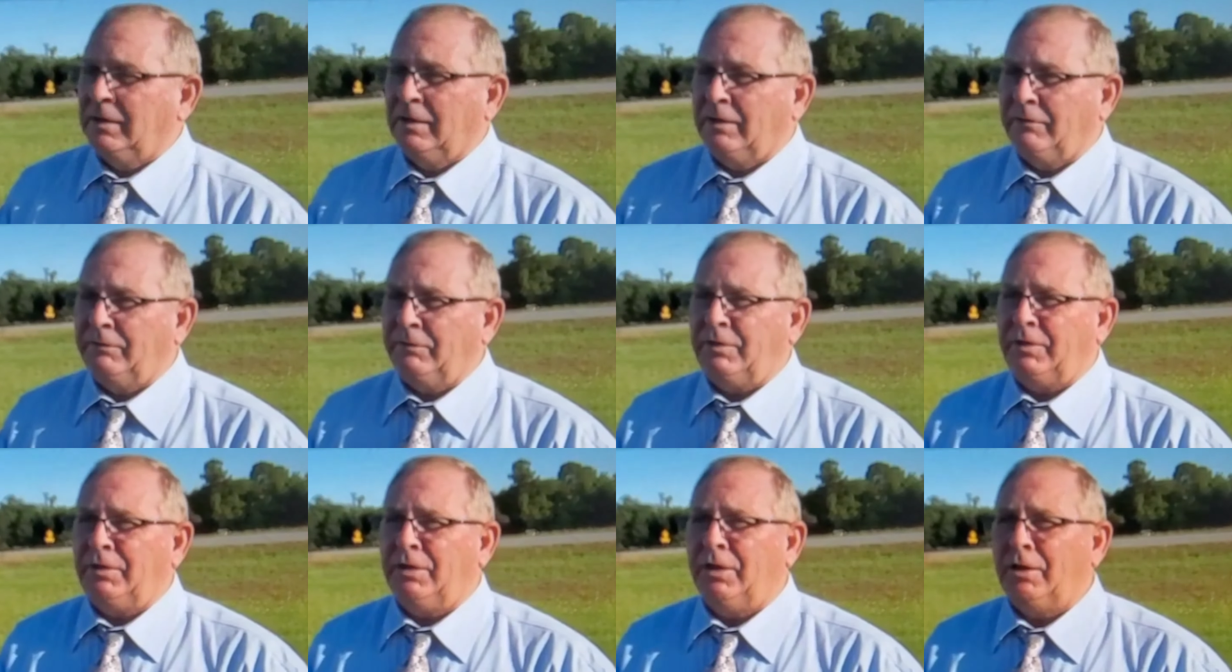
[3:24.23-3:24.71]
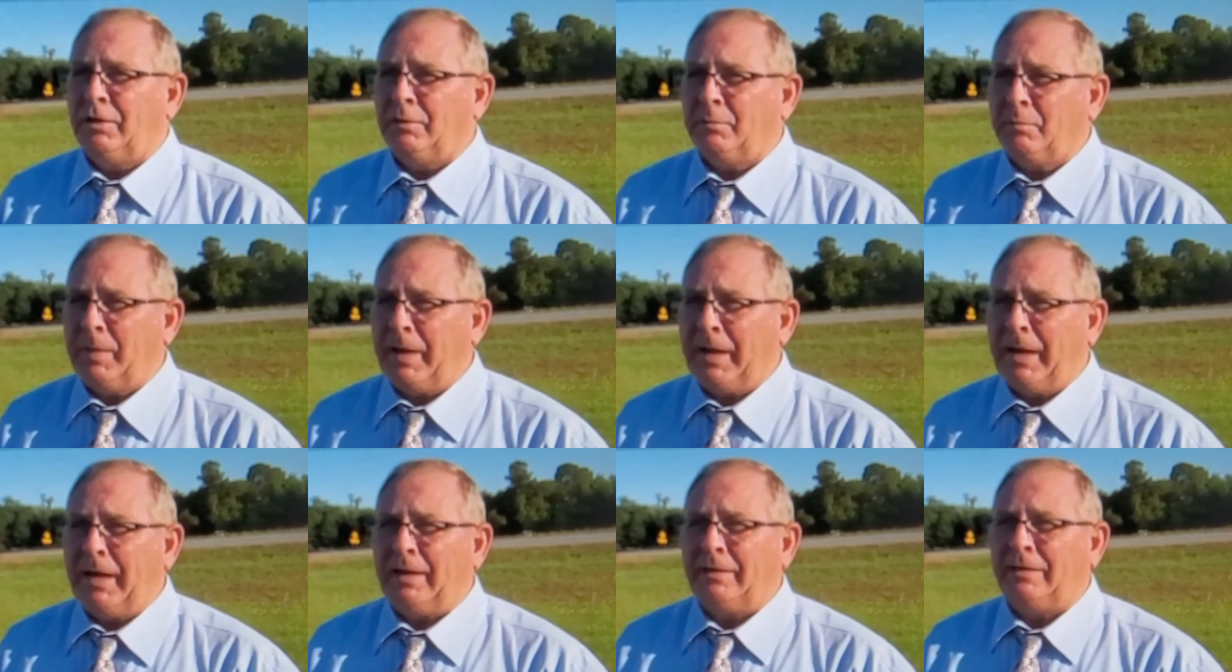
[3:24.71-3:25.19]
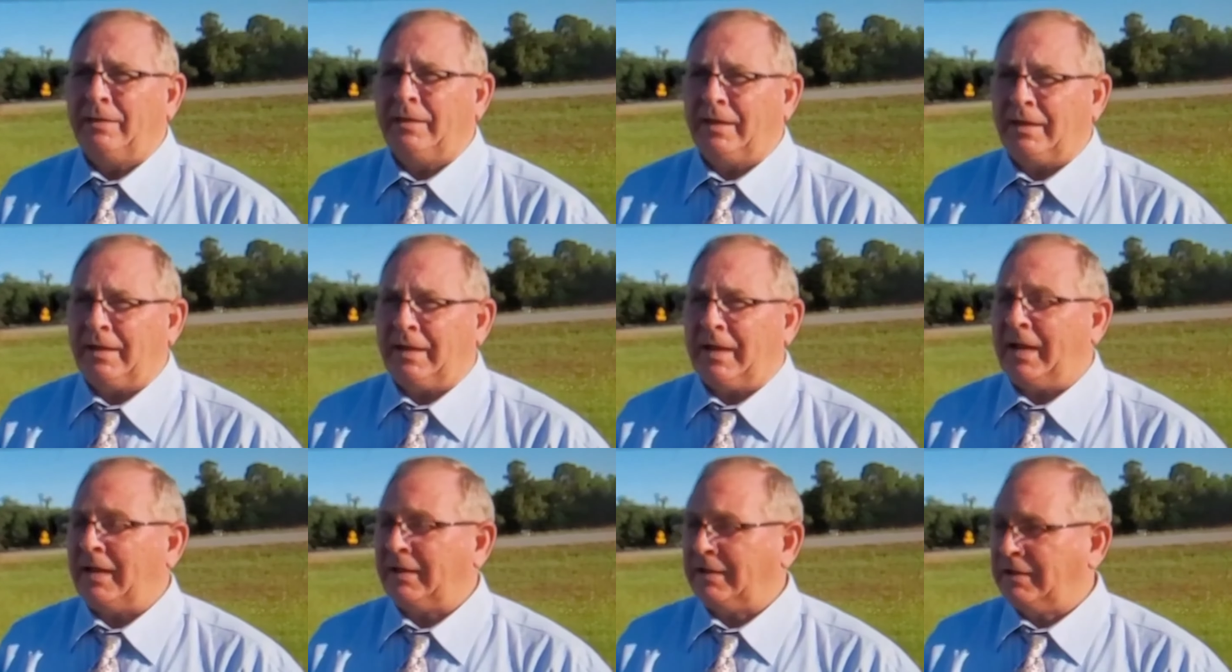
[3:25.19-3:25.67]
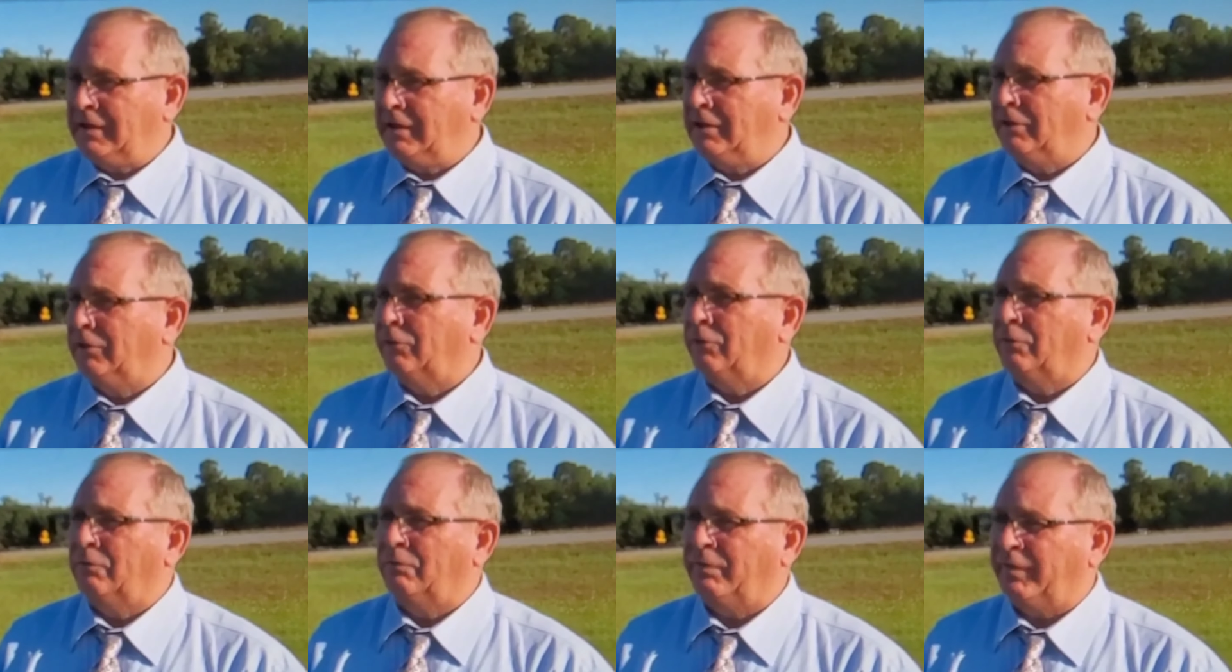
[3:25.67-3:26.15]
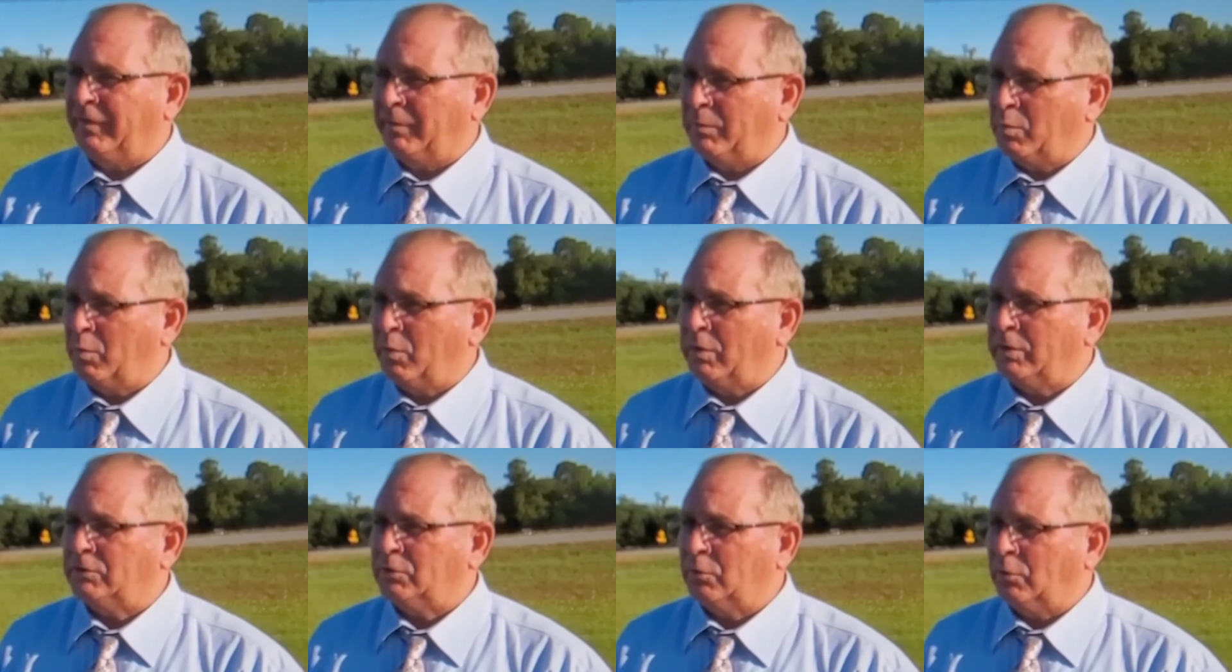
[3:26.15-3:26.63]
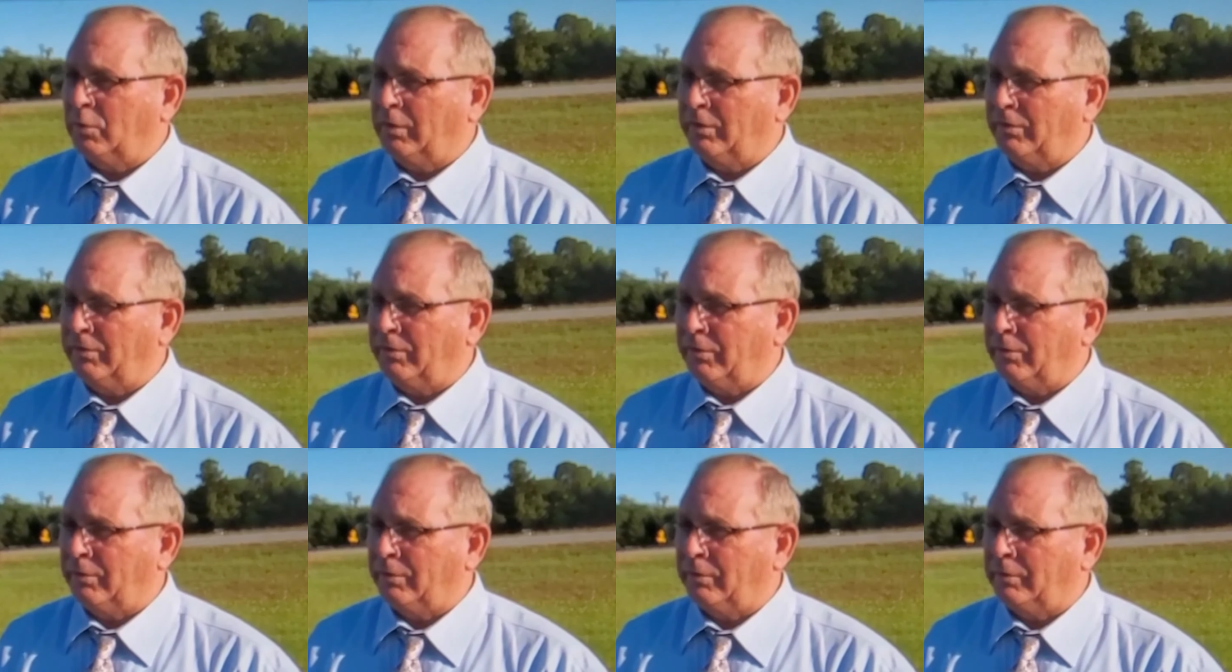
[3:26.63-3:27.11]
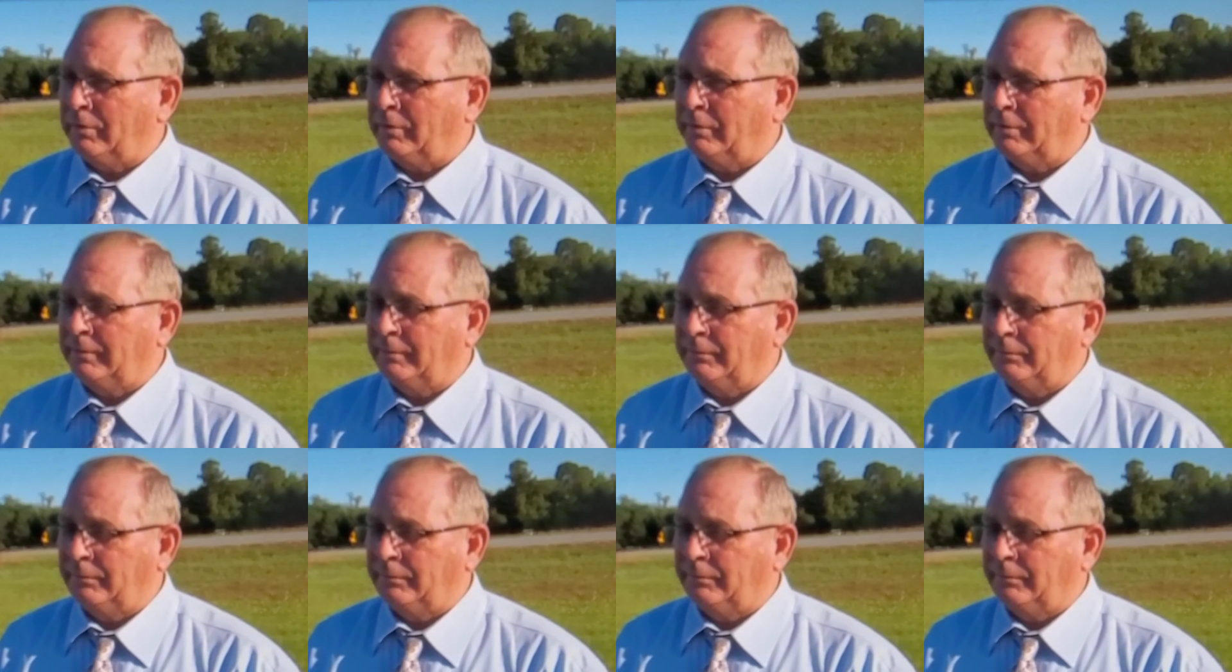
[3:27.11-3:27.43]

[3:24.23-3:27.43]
of the young man that got killed on February 23rd.